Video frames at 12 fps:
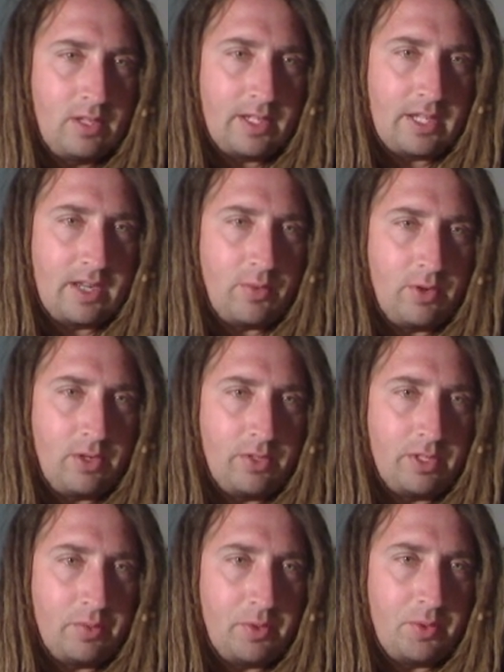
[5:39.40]
Kind of wanted to
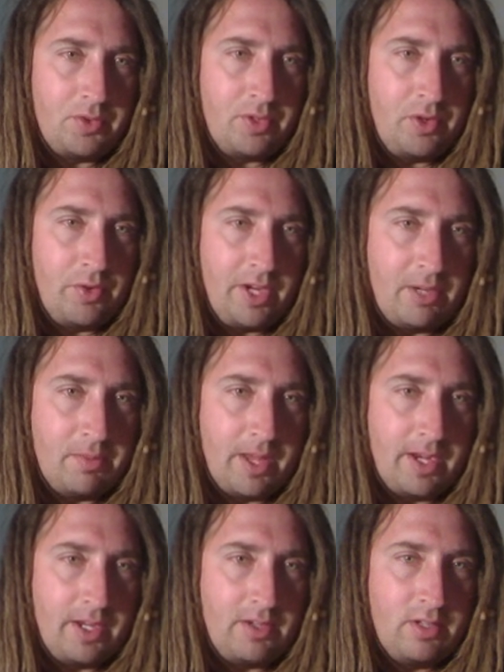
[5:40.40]
look at what was unique
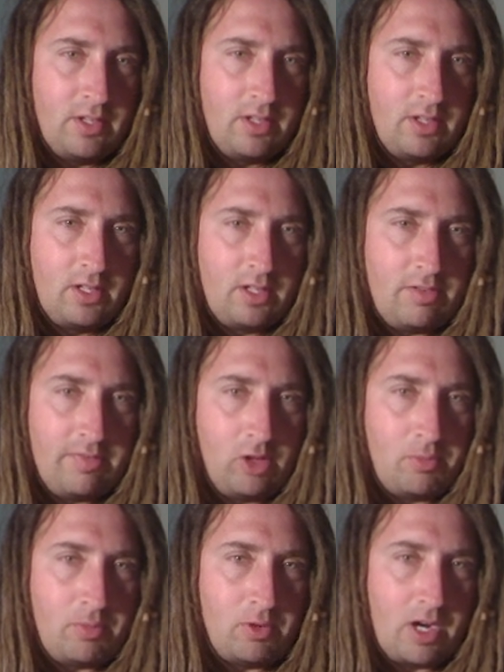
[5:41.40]
about it.
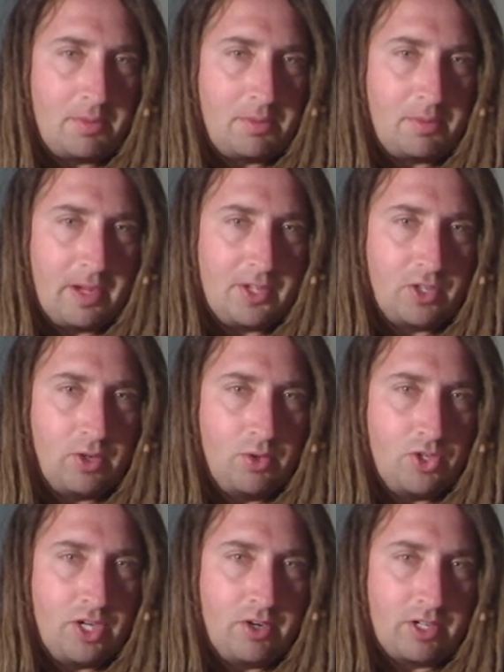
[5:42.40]
Developer optimized
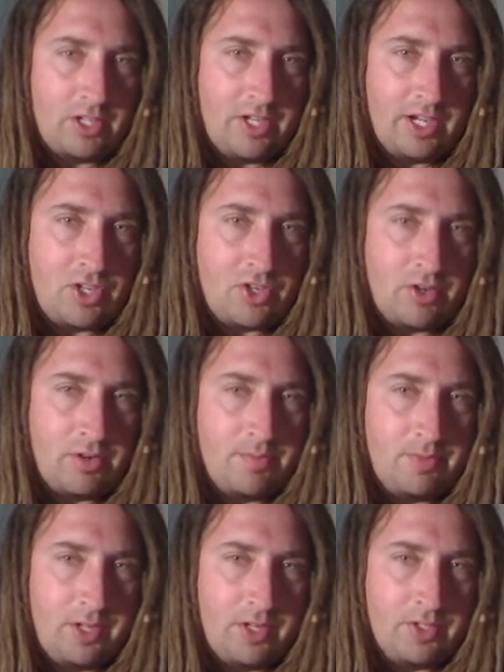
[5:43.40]
co-chain architecture.
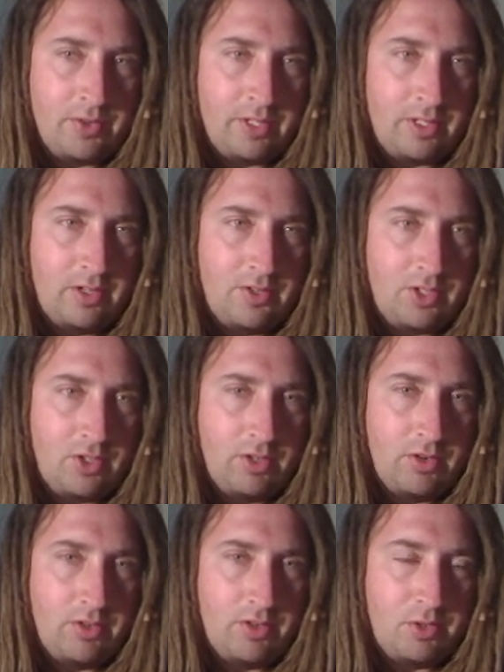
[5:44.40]
Yeah, so it's
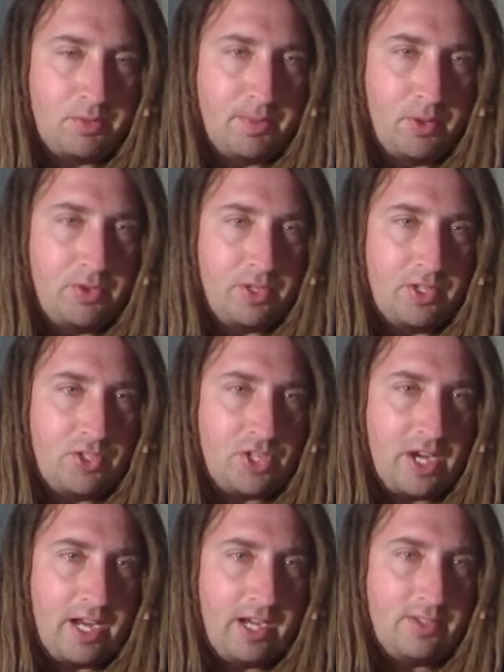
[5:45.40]
good on both these
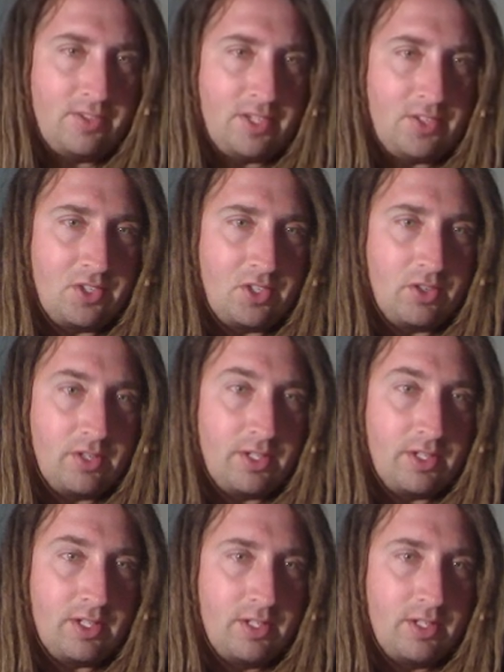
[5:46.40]
chains. That's good.